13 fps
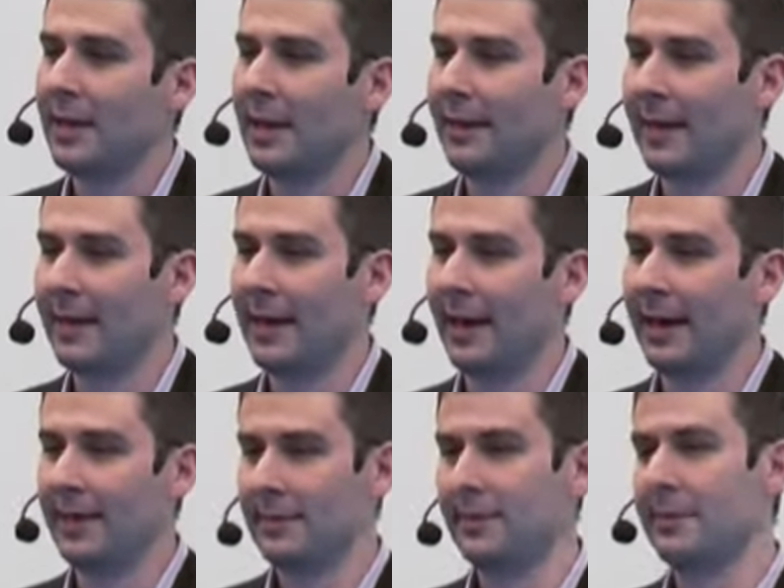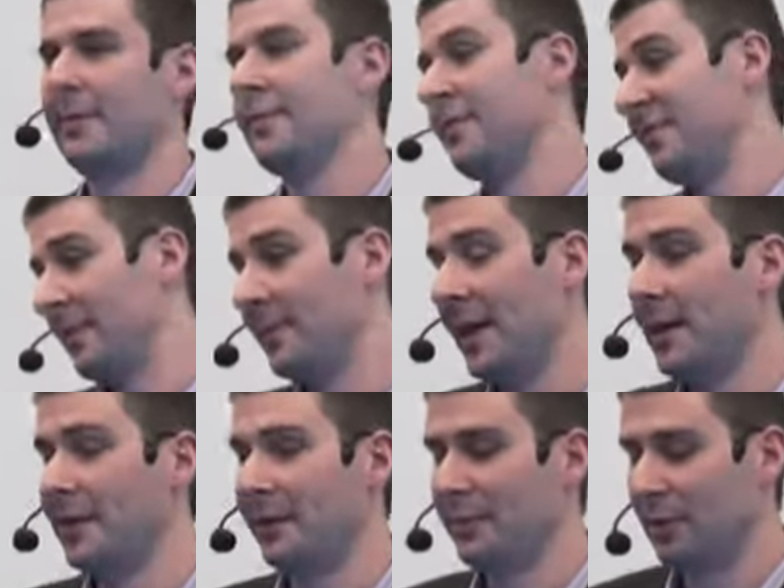And then from
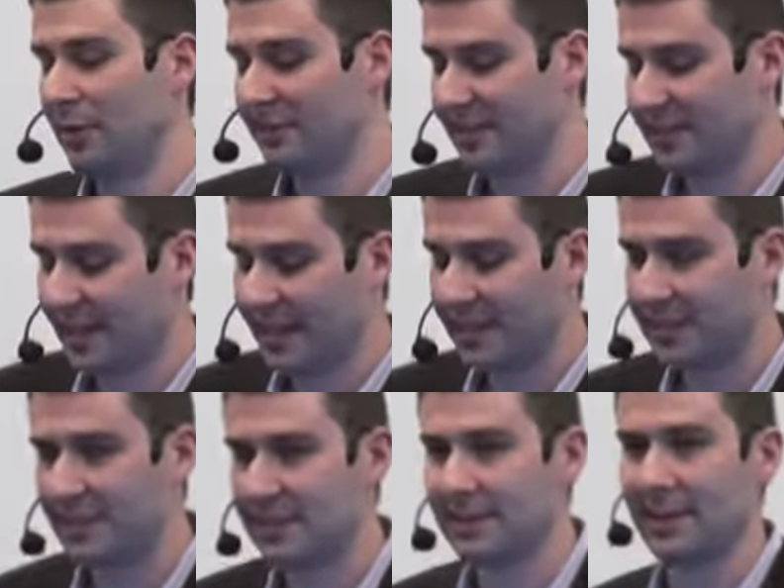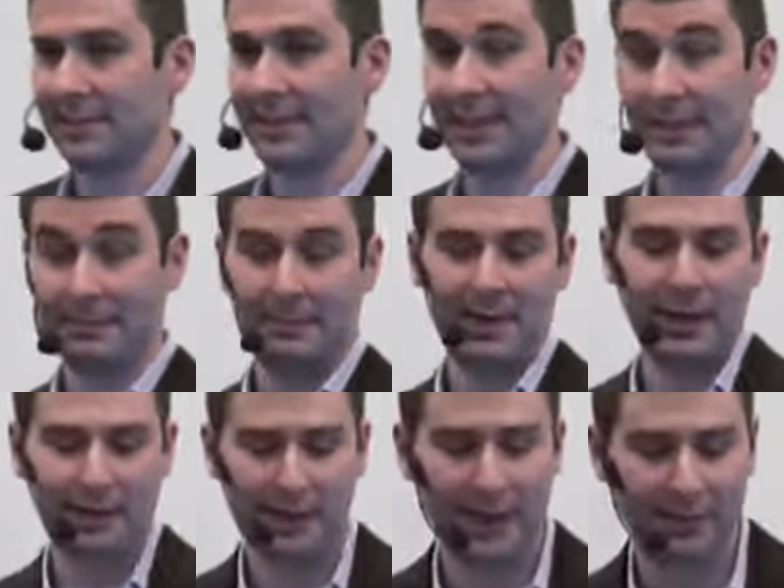there you can prove success, and then
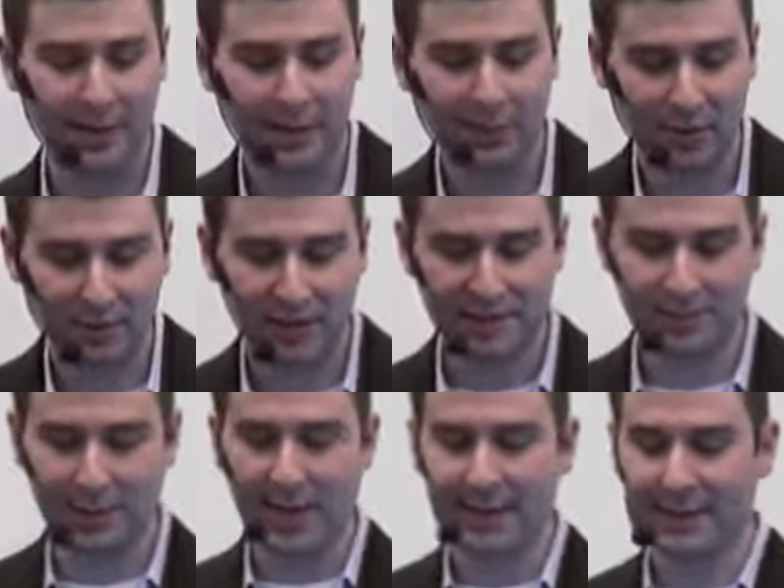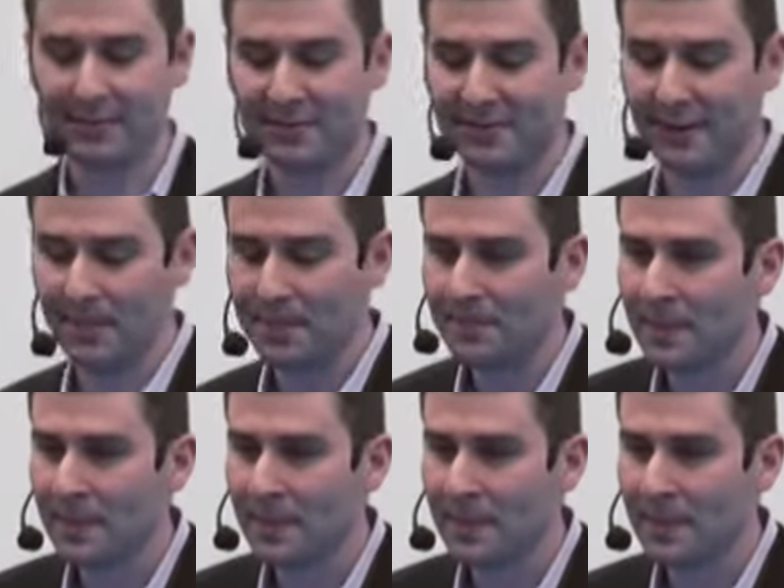you'll have a lot more budget where that comes from.